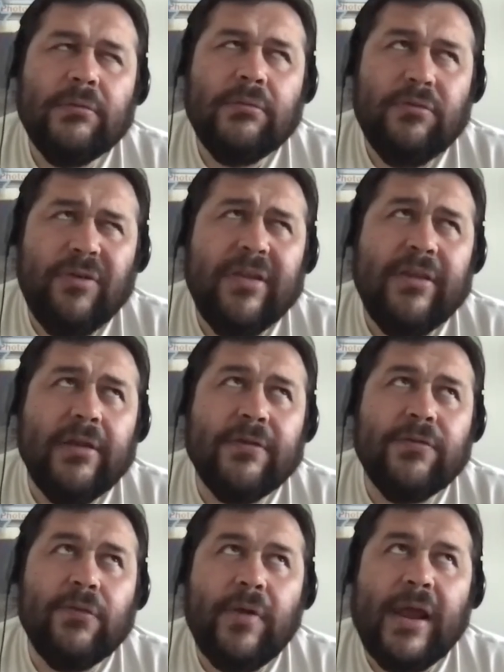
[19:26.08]
years
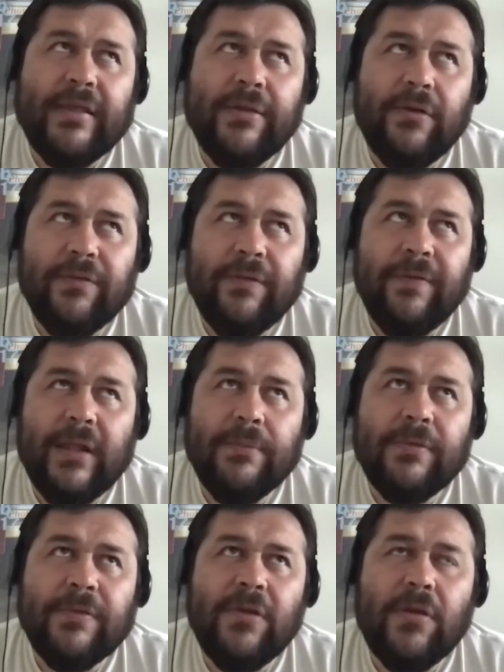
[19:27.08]
to write the film.
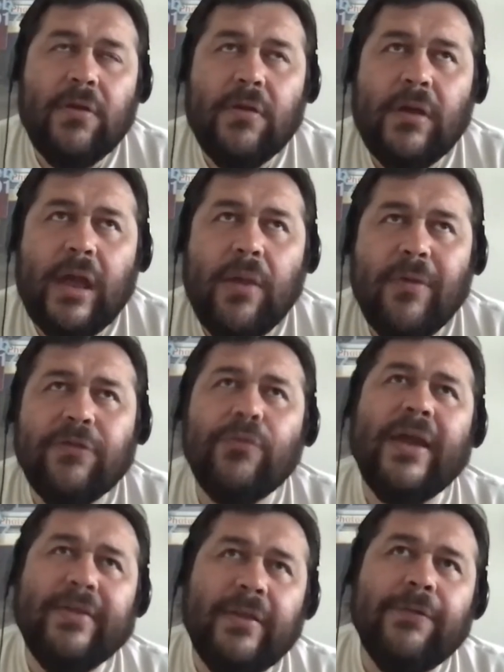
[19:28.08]
So I was
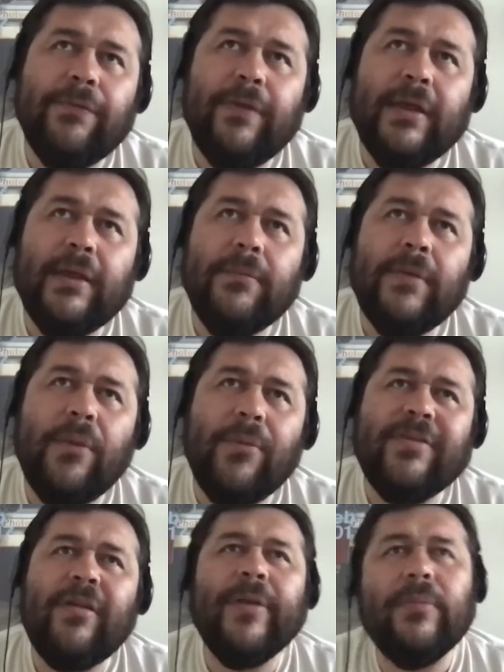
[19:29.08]
writing the film. I
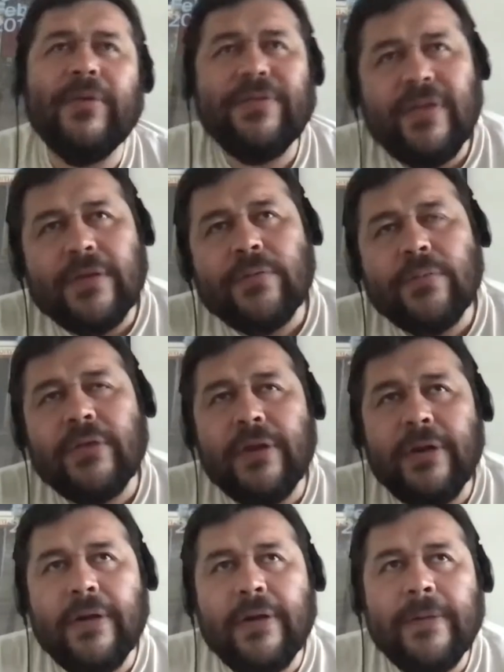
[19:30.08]
was having conversation with
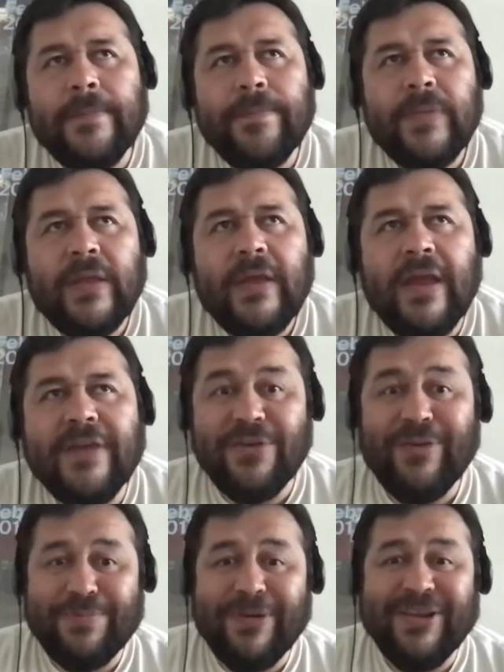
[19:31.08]
her, and she
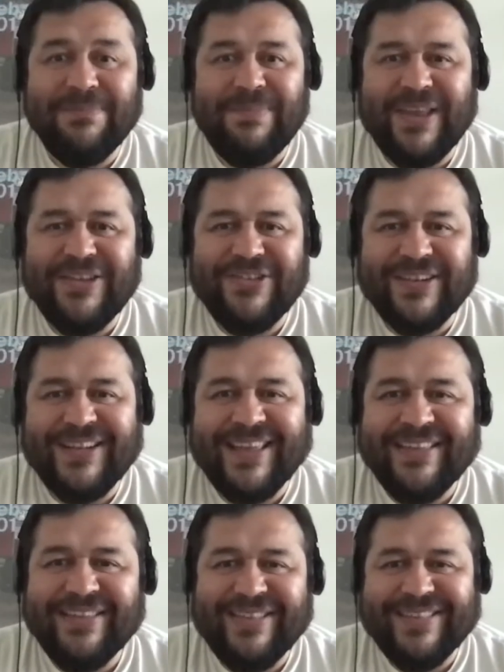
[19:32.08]
was very impatient,
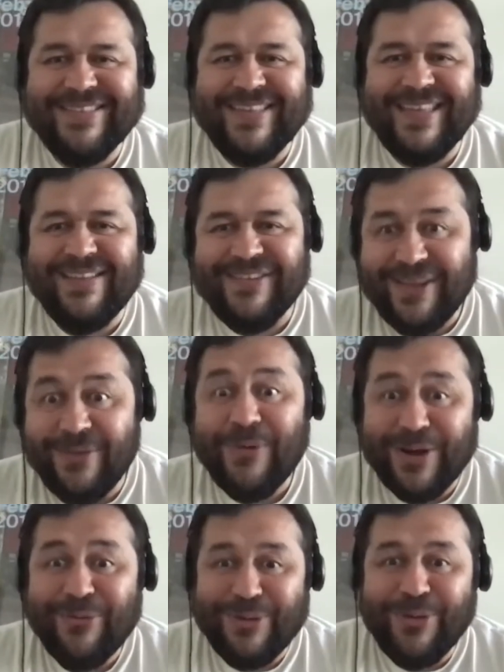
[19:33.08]
like saying, "Okay,
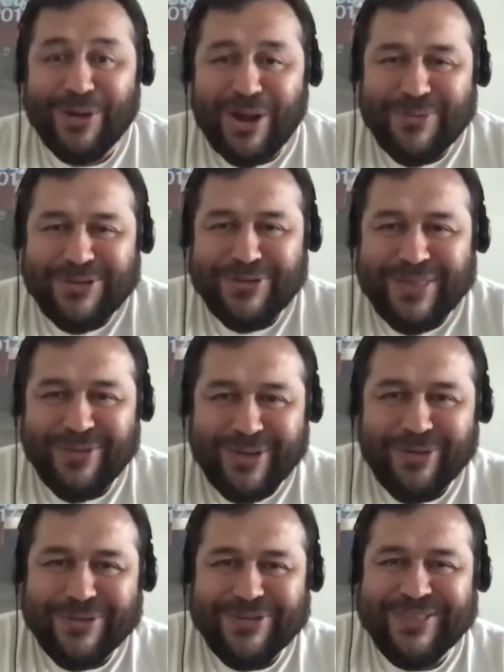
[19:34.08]
when are we shooting? When
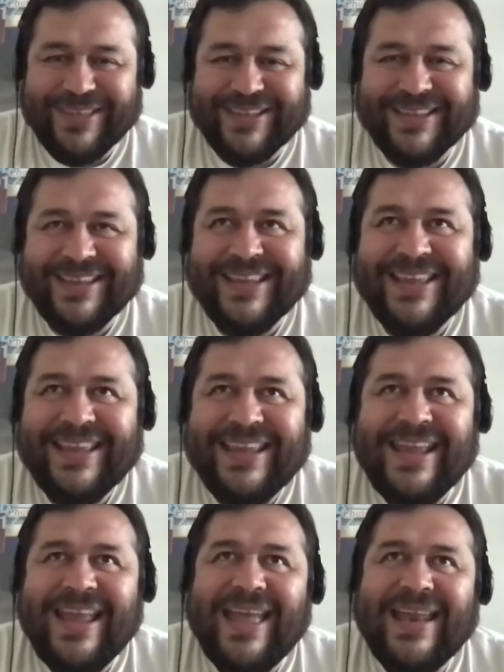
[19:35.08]
are we shooting?"
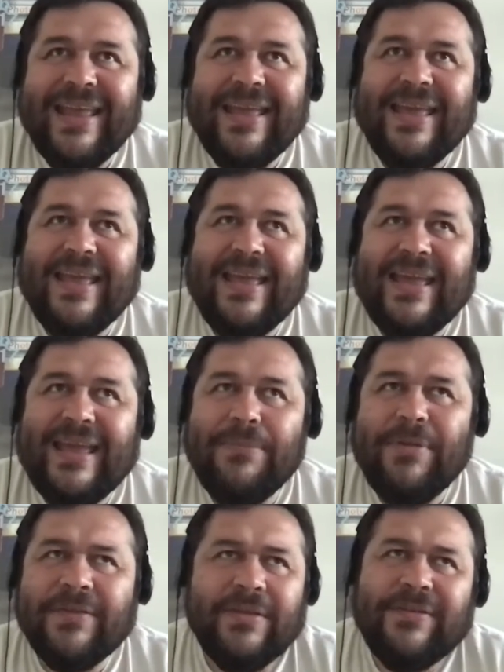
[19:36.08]
And
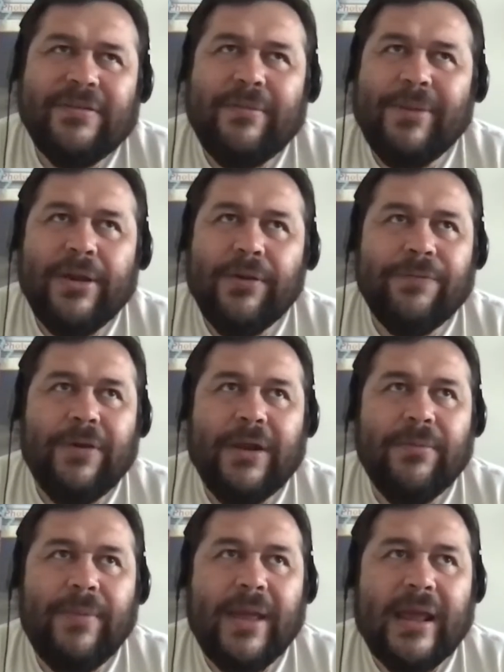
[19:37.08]
because she's a very good friend
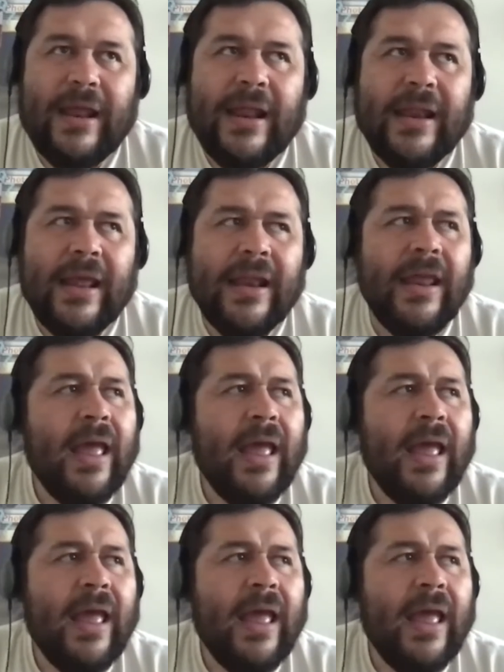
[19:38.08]
of mine,